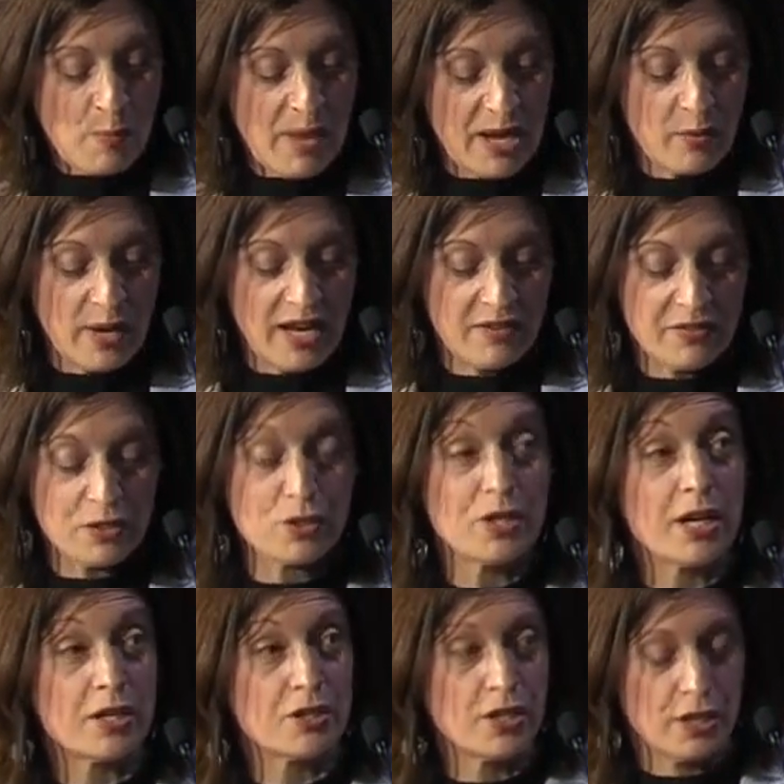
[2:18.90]
By way of
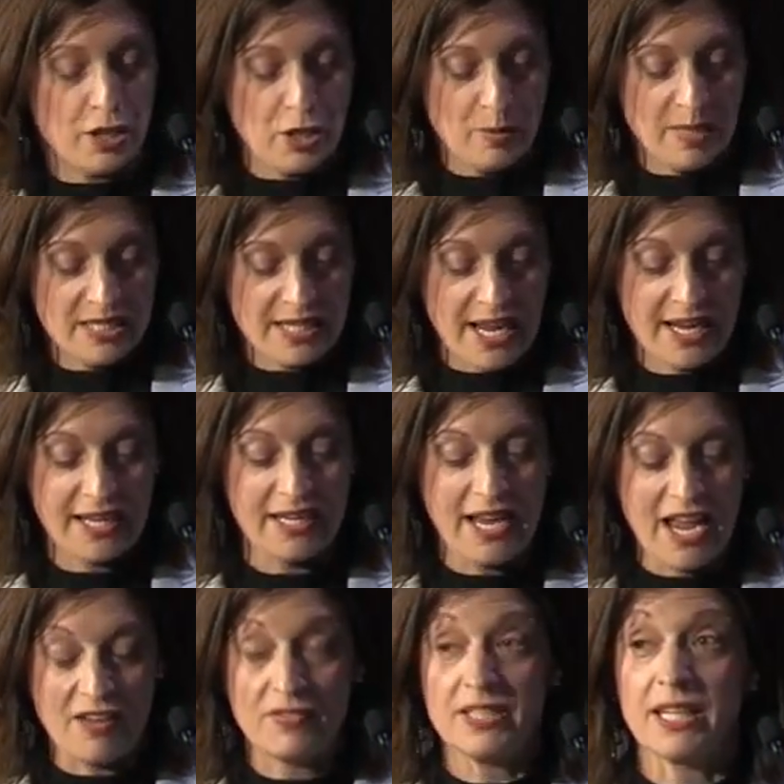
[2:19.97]
introduction, Qbtech, an
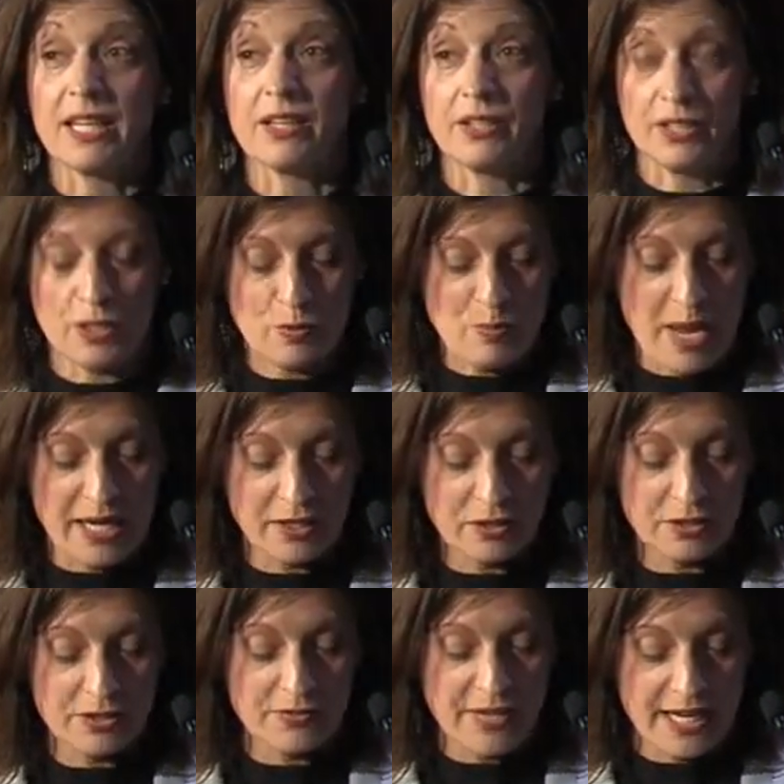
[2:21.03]
FDA-cleared
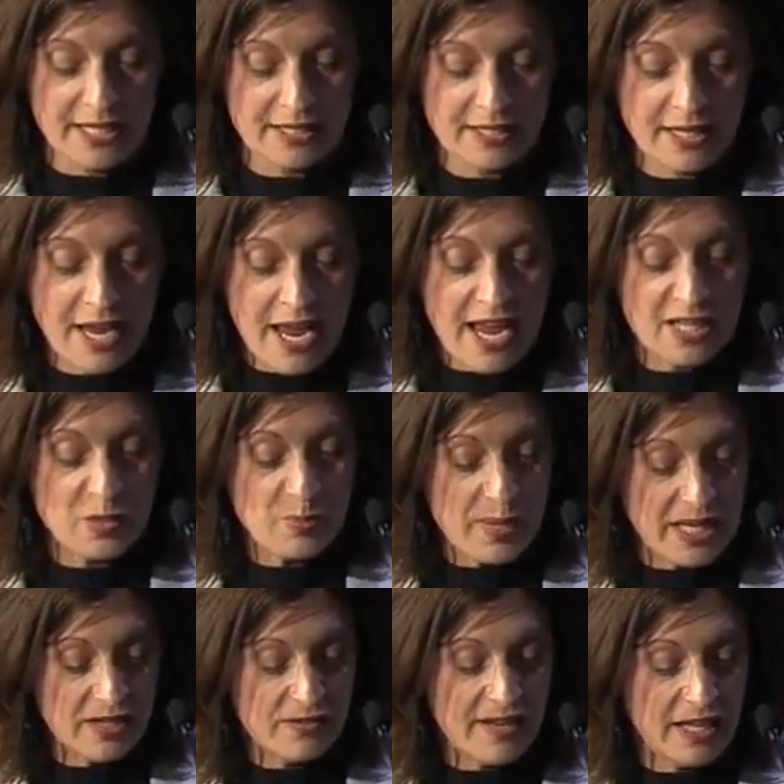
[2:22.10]
medical device, has
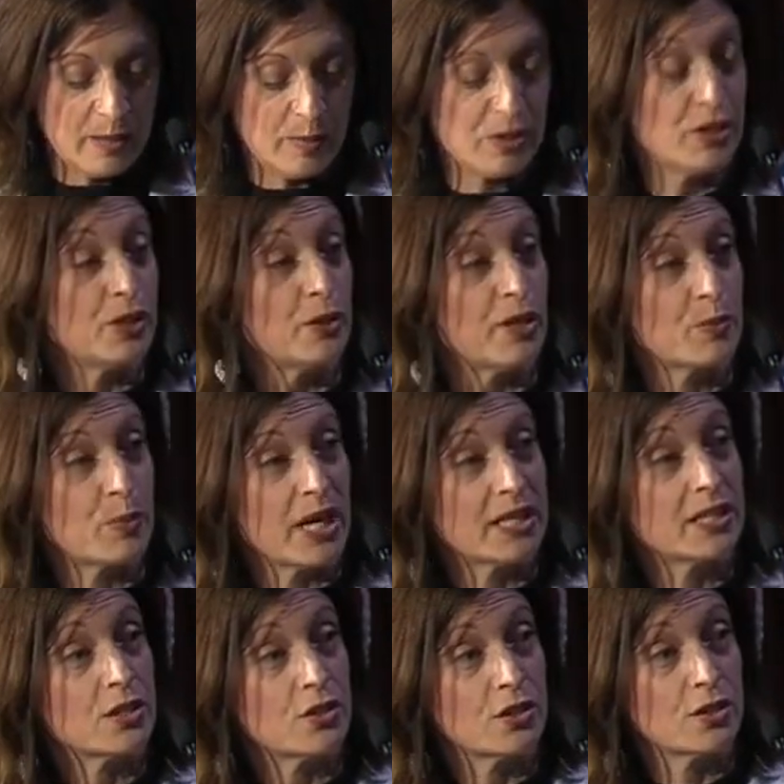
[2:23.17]
been available to U.S.
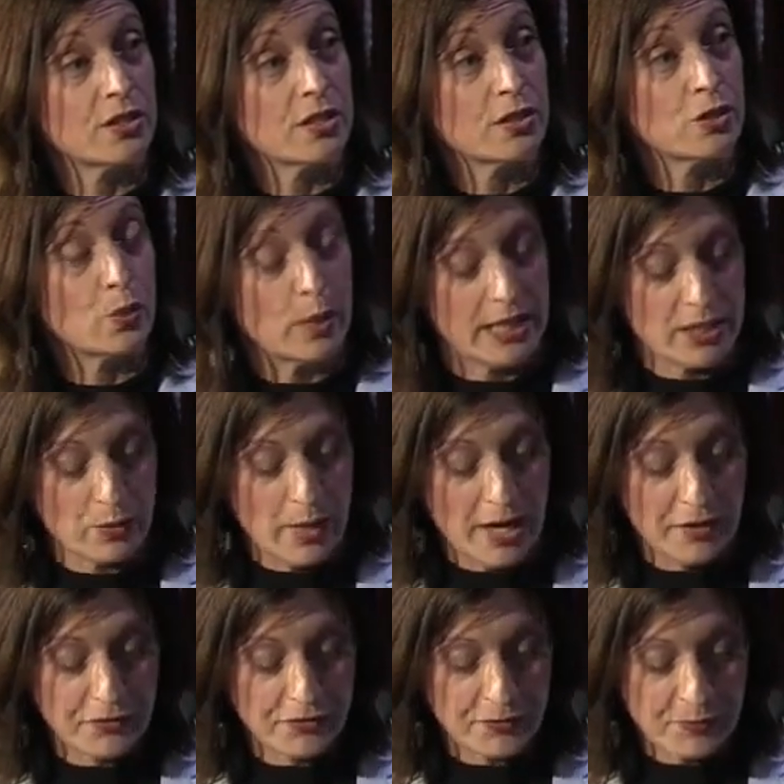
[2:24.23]
practitioners since
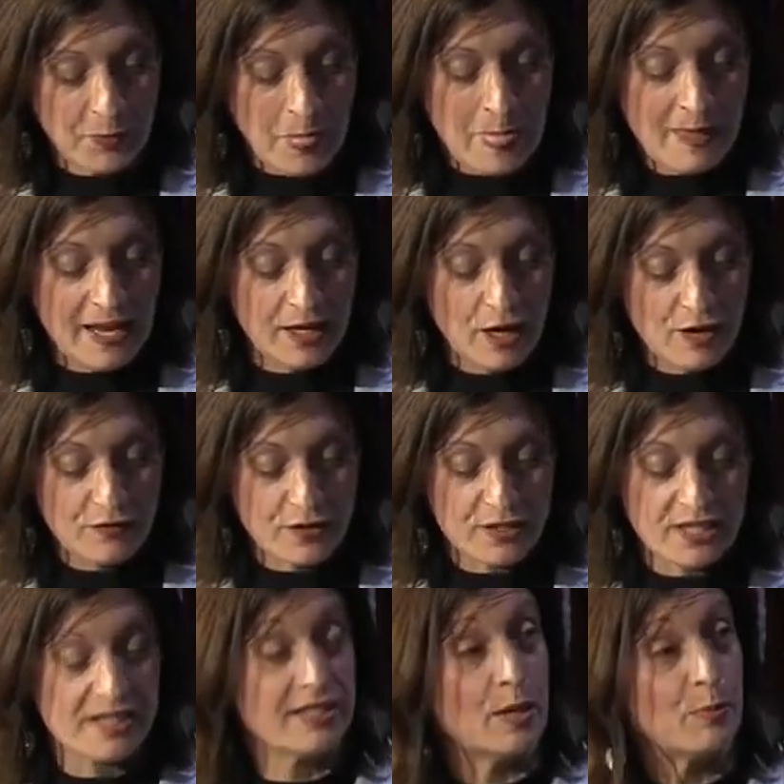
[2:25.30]
2012. It
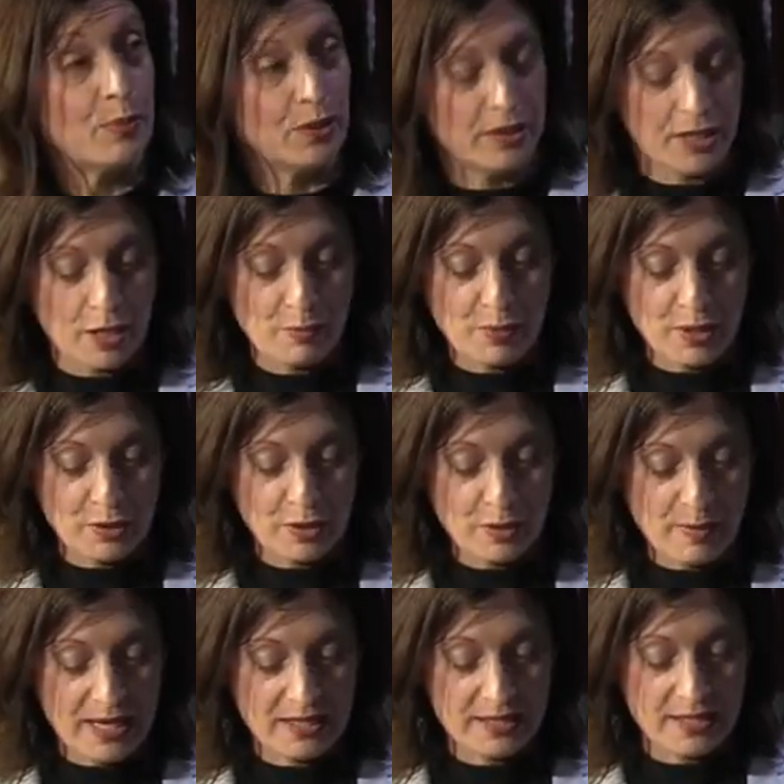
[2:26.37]
offers a simple and
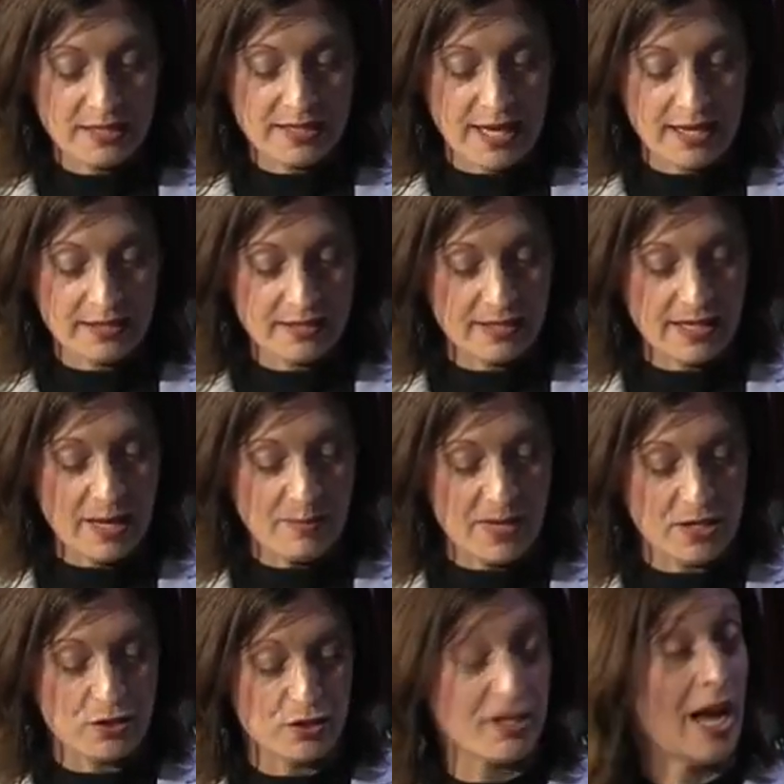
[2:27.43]
computer-based test that
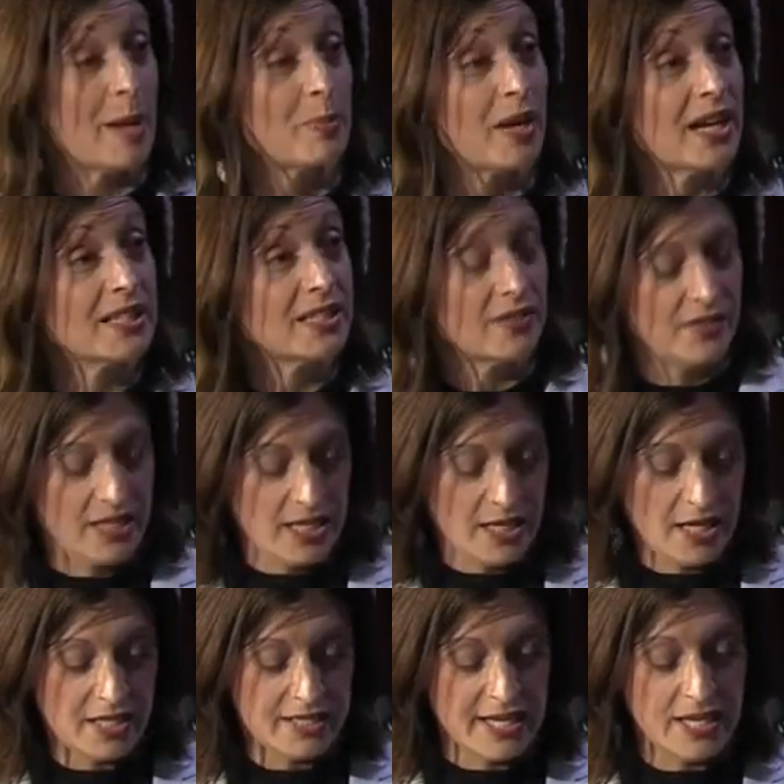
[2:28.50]
measures
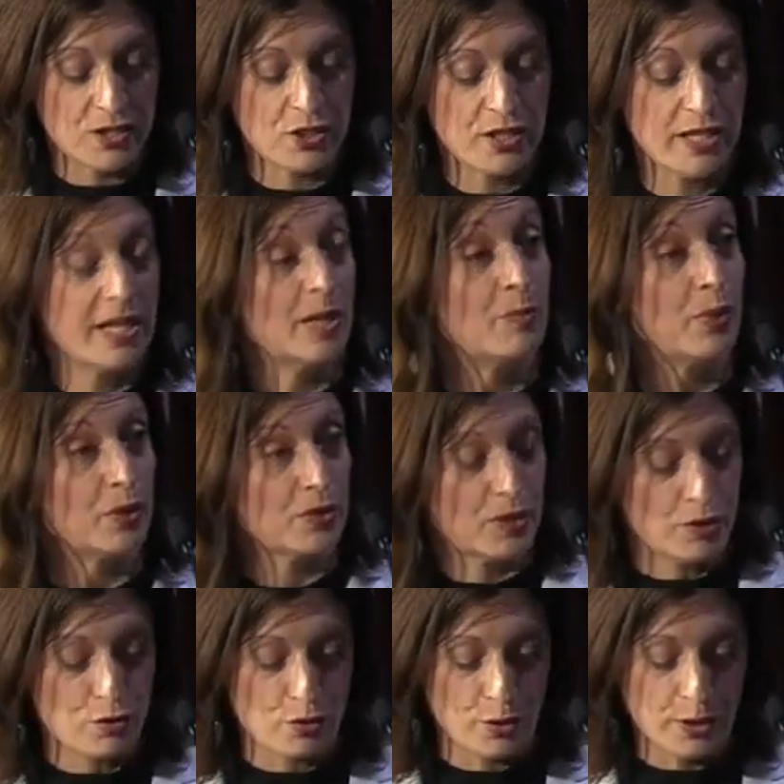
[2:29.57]
hyperactivity, attention, and impulse
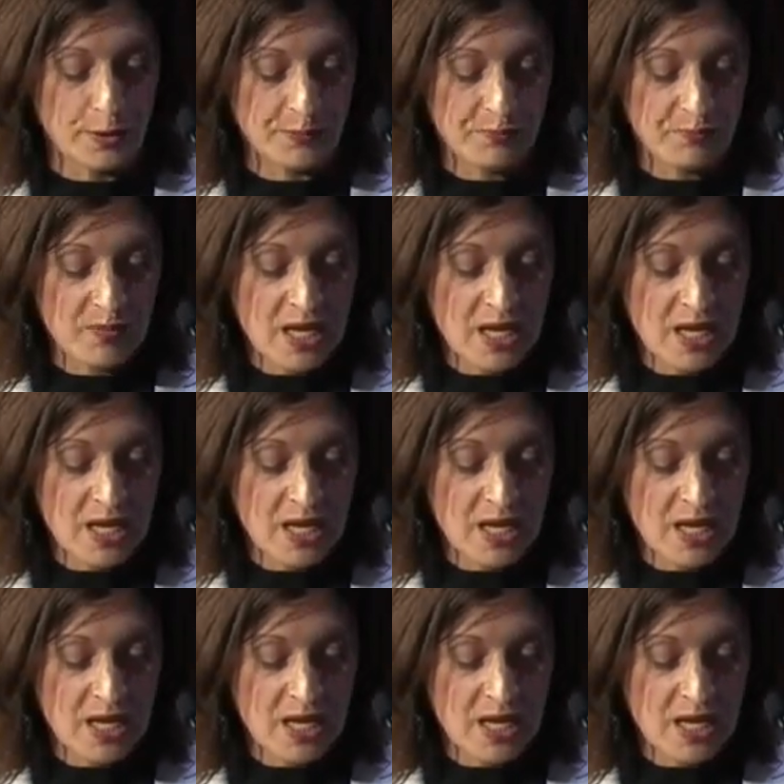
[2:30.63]
control.